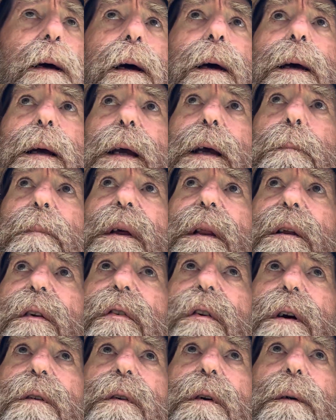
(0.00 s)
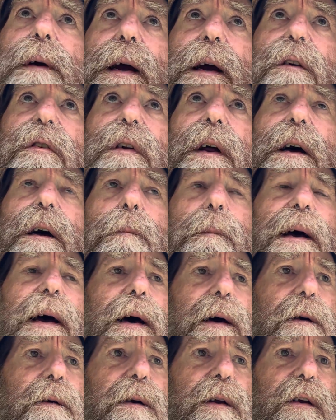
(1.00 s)
it'd be the server rack style
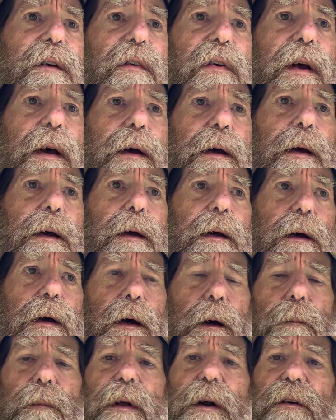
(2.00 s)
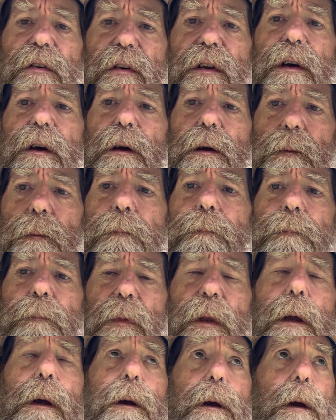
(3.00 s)
batteries. Um, they're still
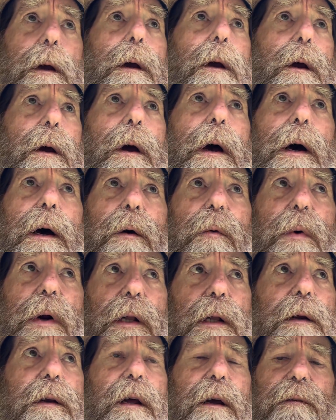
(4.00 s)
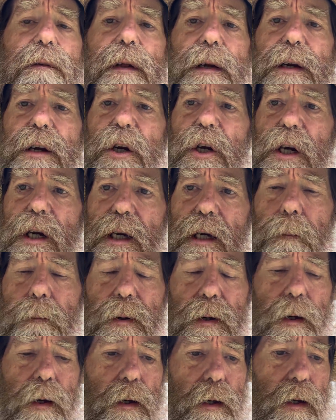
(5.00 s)
uh, relatively cheap,
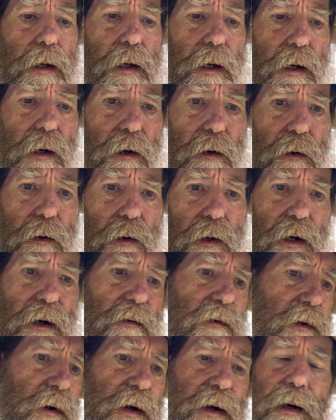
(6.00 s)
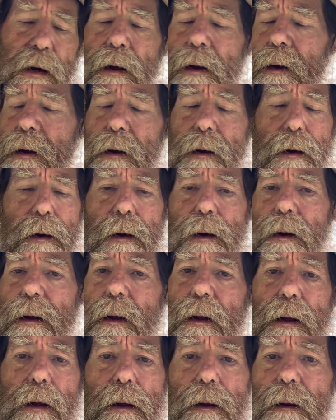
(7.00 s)
you know, hovering
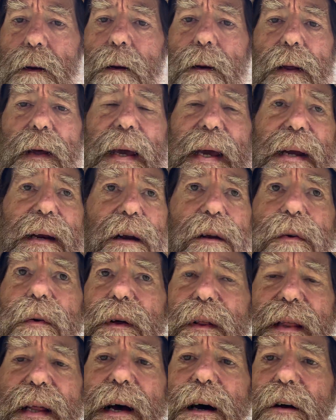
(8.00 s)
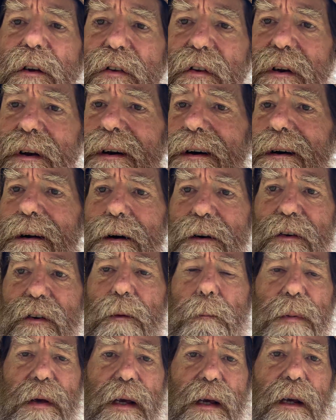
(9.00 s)
eight to a thousand dollars a
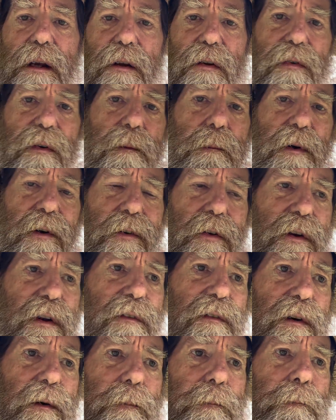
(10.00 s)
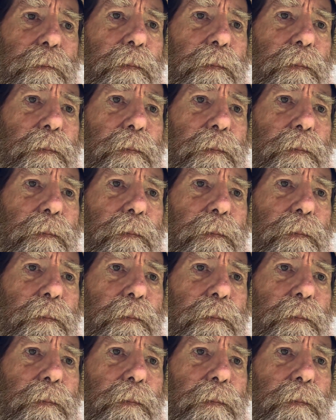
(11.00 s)
piece for most of them.